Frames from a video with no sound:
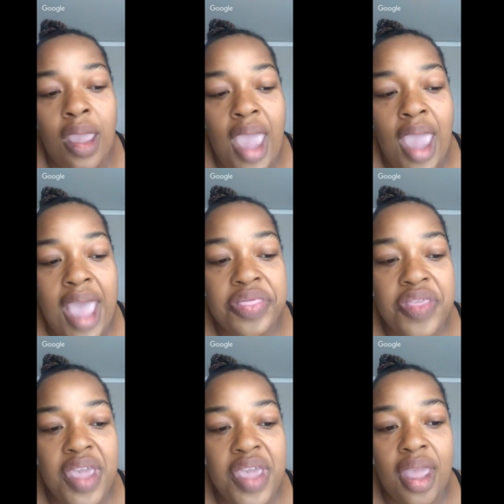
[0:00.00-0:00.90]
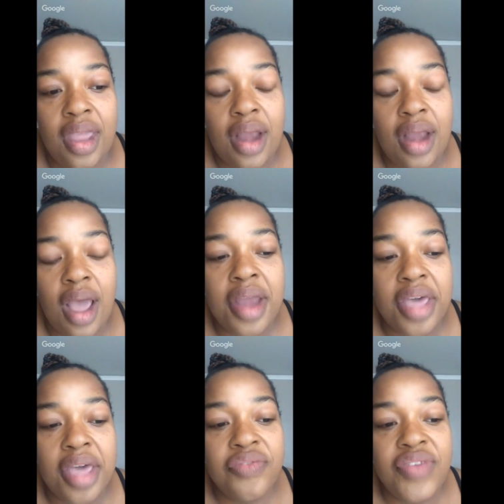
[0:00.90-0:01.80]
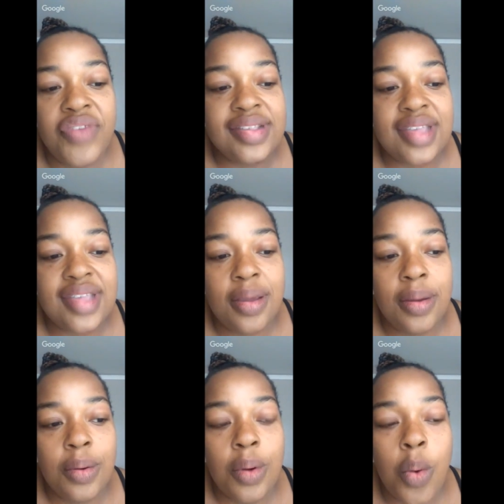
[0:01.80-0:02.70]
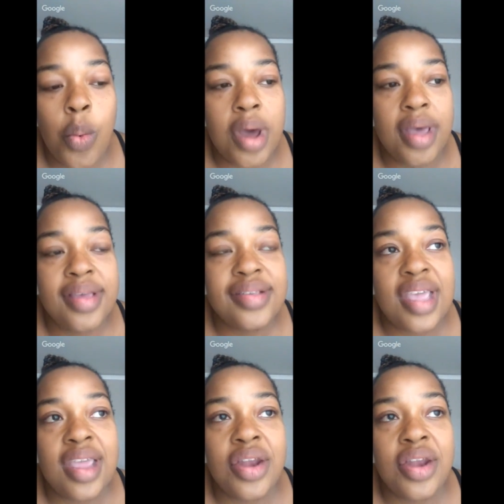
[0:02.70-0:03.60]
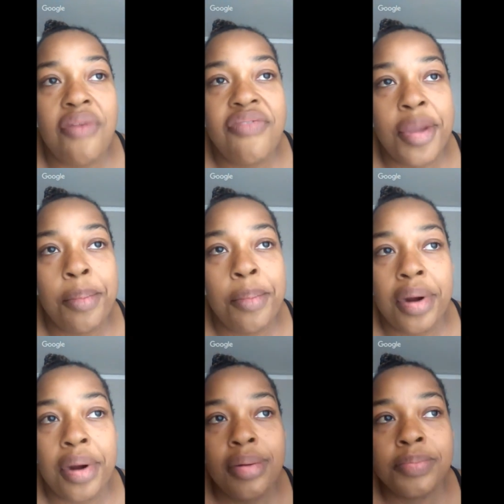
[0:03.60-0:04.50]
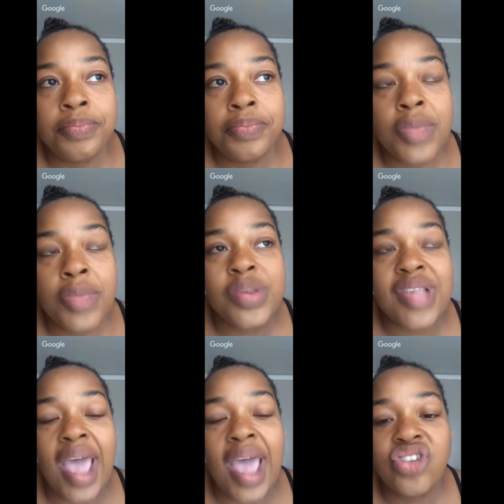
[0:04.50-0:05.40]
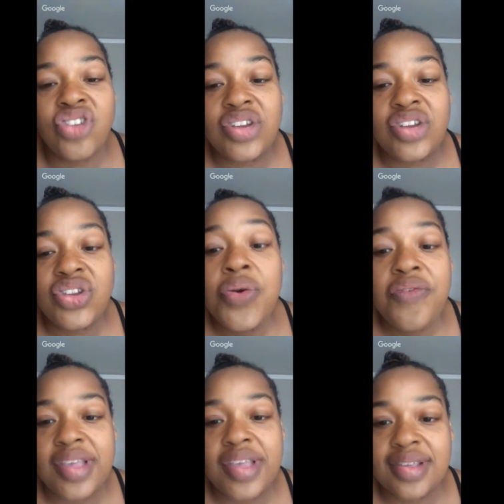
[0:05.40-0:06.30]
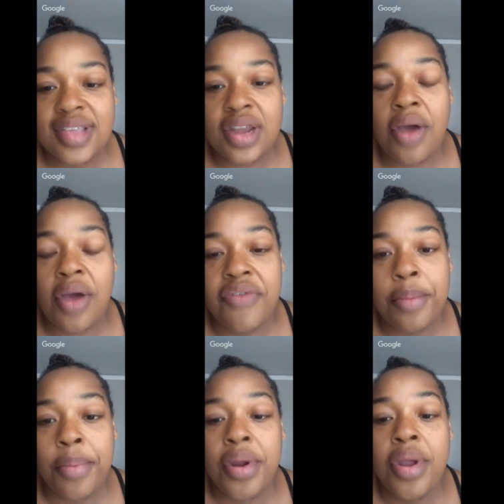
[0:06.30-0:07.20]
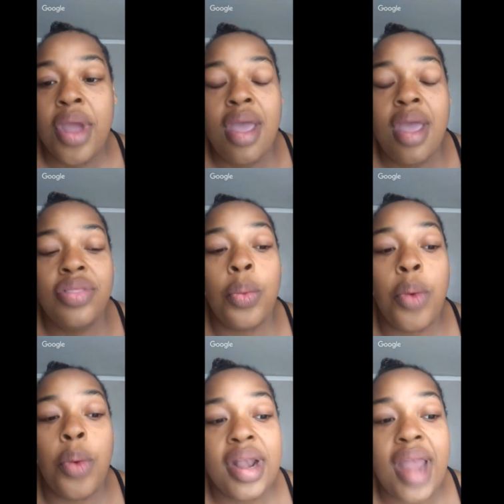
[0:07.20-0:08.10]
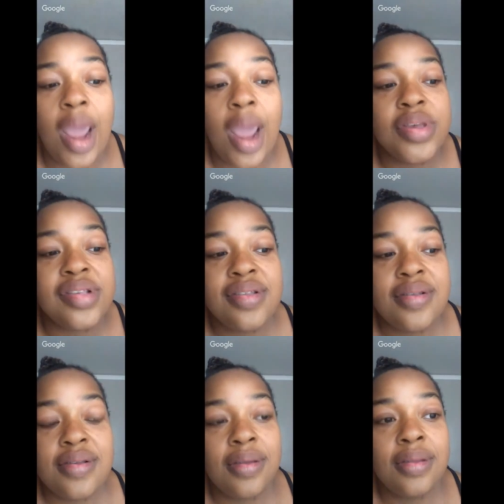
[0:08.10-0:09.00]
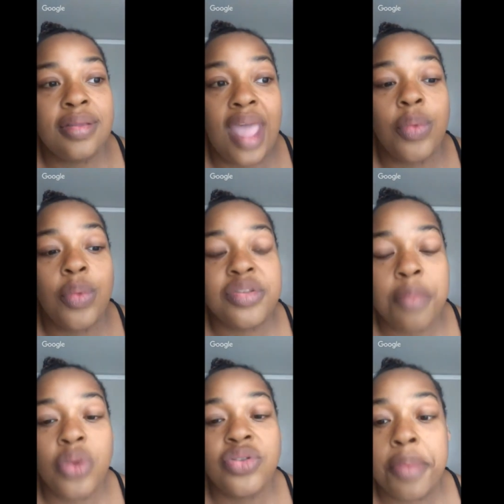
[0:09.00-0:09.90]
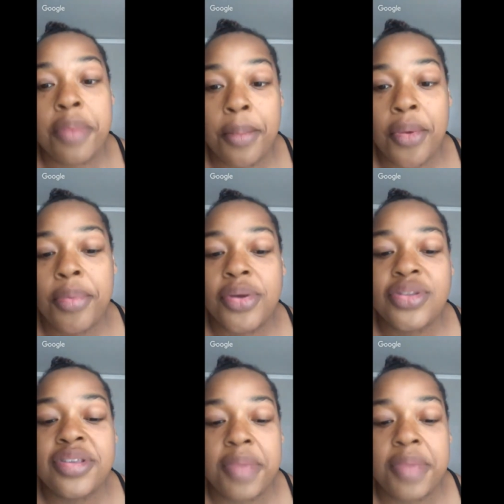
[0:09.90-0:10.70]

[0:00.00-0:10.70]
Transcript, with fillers: And then another visit was in November. It was actually two visits in November. The one that was that was most memorable to